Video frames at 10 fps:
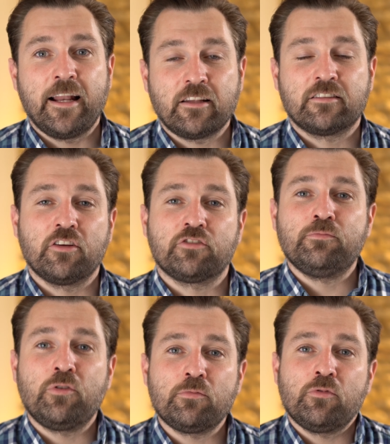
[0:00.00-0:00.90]
And as such,
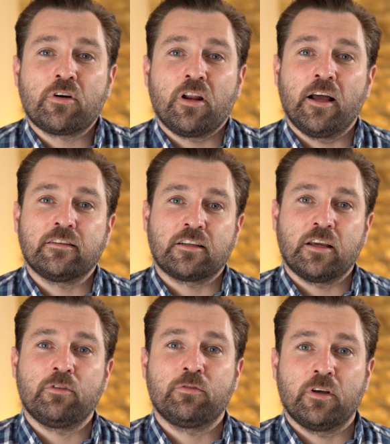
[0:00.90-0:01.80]
more and more clients are
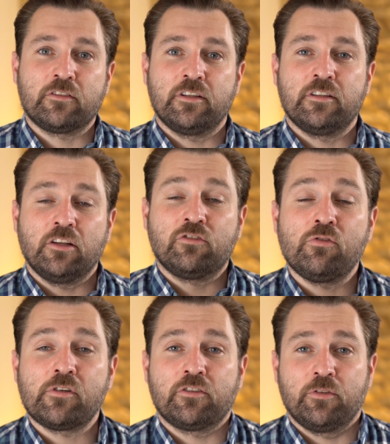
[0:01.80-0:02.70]
coming to us and
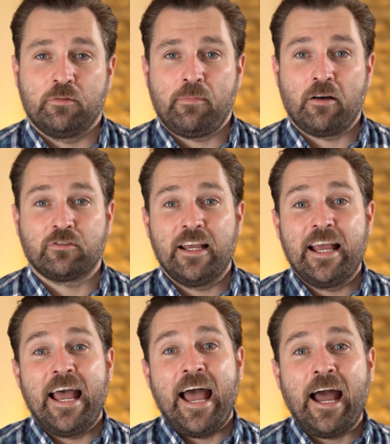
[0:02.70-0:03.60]
talking to us about
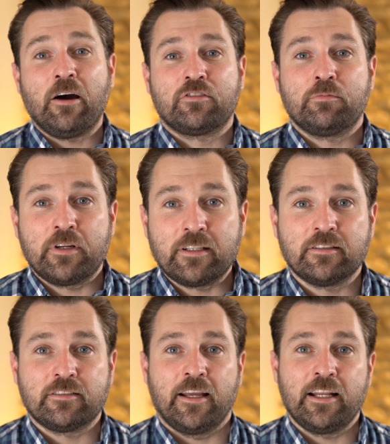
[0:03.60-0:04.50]
how to bring
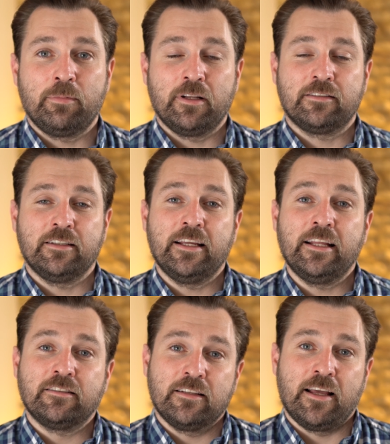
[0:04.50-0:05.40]
sustainability
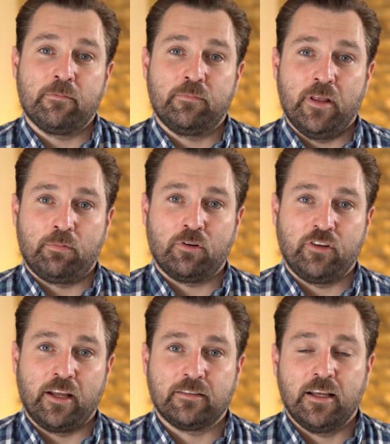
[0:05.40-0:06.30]
into their
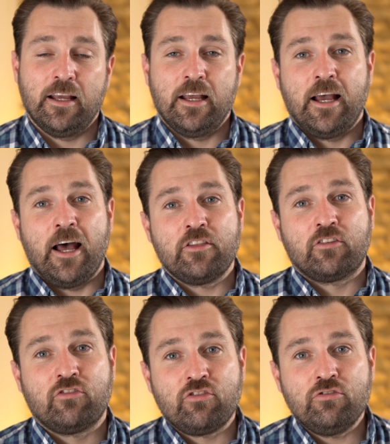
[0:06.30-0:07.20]
project. And the
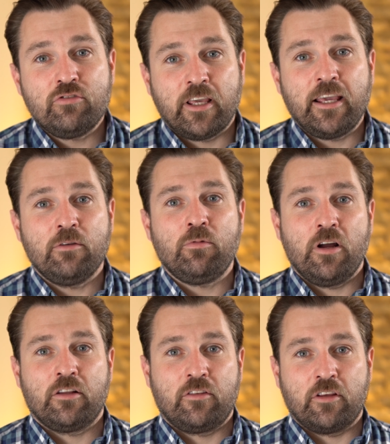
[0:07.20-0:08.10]
two key
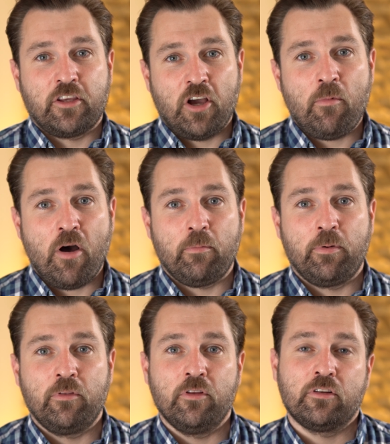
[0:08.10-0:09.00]
words that come up
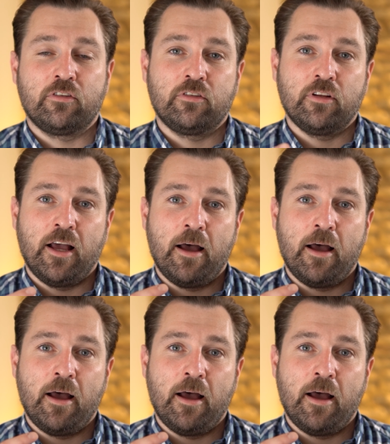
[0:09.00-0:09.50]
that